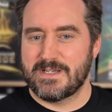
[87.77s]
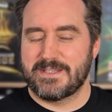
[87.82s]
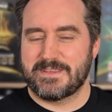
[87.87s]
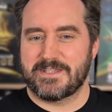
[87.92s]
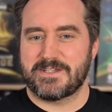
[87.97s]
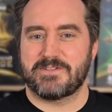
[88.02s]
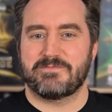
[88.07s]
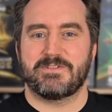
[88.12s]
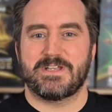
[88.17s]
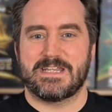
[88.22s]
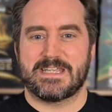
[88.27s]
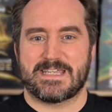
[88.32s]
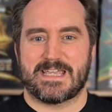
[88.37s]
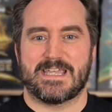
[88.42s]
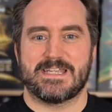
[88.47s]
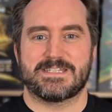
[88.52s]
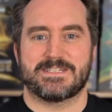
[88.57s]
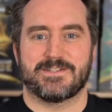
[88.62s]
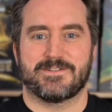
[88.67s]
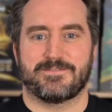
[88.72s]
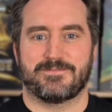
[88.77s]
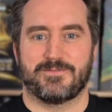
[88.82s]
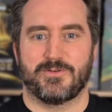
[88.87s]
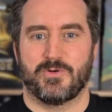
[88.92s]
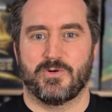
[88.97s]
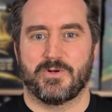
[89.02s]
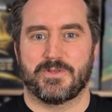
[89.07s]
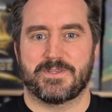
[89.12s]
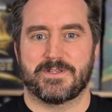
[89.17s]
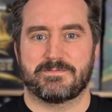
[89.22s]
They don't really cater
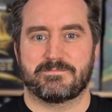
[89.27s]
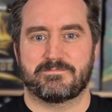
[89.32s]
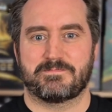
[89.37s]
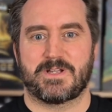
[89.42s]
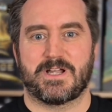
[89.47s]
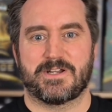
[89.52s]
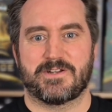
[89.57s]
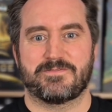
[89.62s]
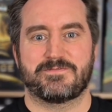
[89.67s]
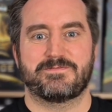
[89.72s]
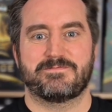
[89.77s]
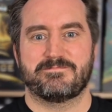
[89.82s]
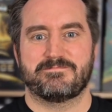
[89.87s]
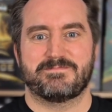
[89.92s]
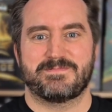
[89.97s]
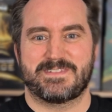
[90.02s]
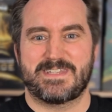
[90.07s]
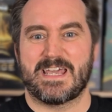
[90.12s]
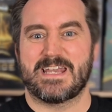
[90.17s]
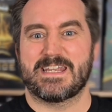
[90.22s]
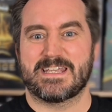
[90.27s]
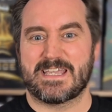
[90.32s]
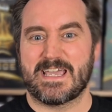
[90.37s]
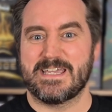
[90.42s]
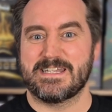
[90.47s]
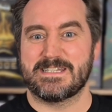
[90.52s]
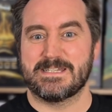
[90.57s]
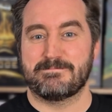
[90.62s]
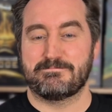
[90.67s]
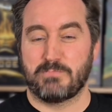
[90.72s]
for the kind of
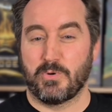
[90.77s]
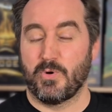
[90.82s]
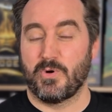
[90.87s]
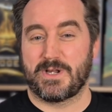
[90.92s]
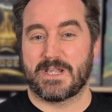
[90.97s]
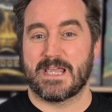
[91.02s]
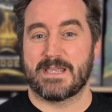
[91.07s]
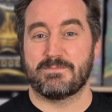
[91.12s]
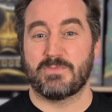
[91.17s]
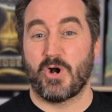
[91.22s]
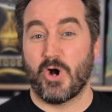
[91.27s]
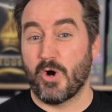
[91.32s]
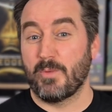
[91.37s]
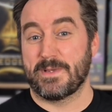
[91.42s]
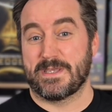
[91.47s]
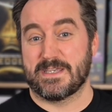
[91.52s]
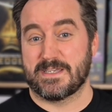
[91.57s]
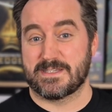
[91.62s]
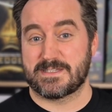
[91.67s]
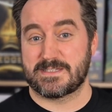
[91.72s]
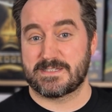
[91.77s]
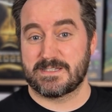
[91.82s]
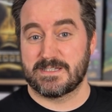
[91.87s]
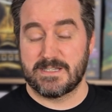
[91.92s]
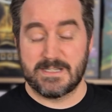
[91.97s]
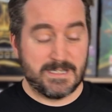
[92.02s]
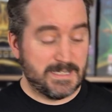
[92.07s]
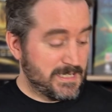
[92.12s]
dedicated board game hobbyist.